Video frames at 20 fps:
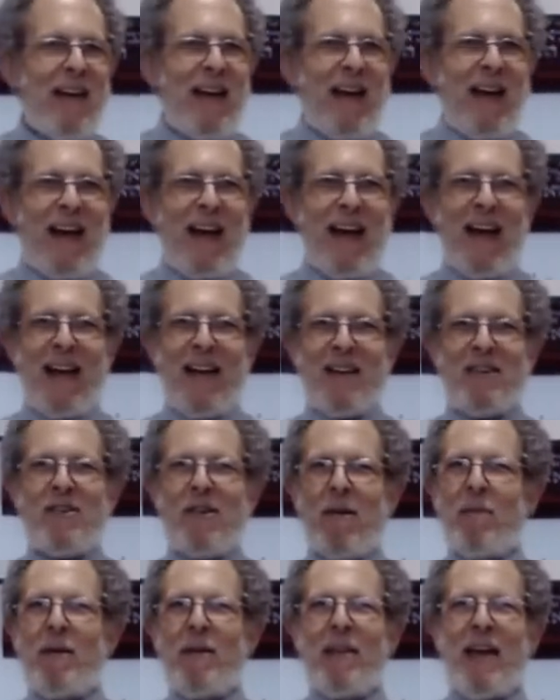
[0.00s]
uh,
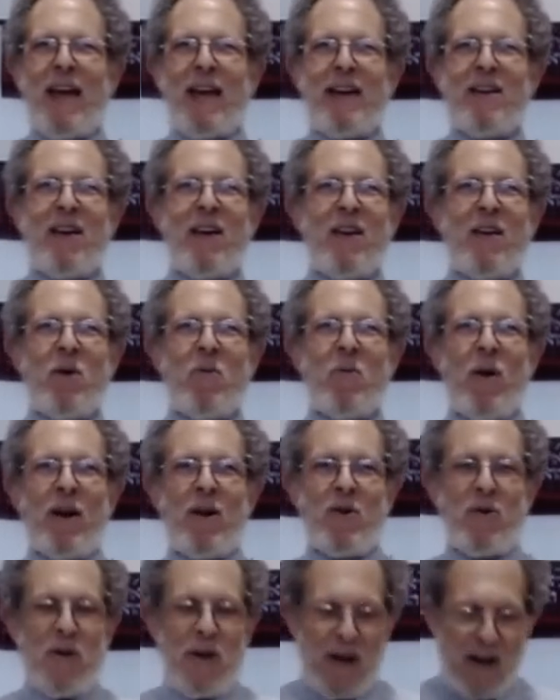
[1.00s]
something that uh, you
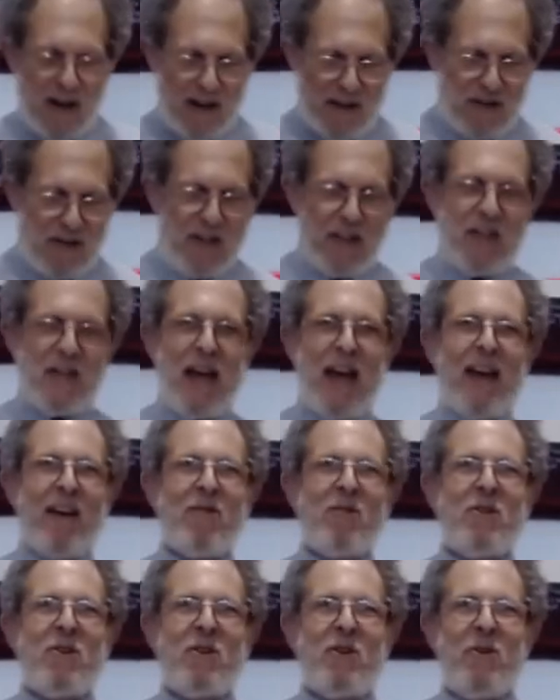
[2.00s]
want to do. You're going to sit
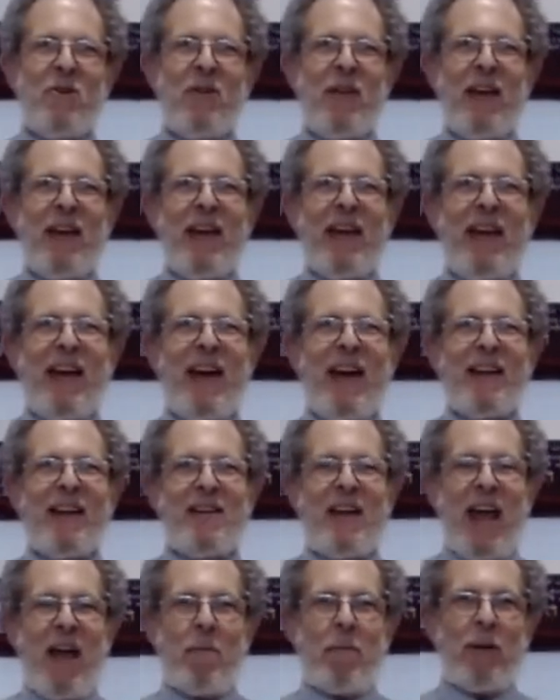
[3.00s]
down to the uh,
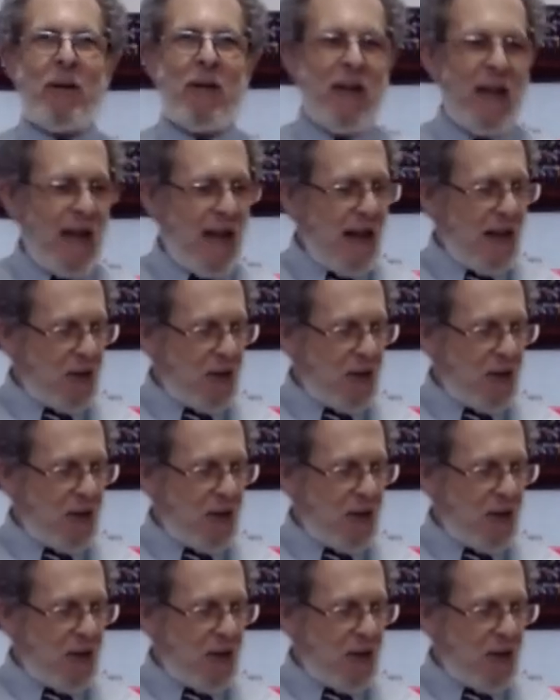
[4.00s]
table.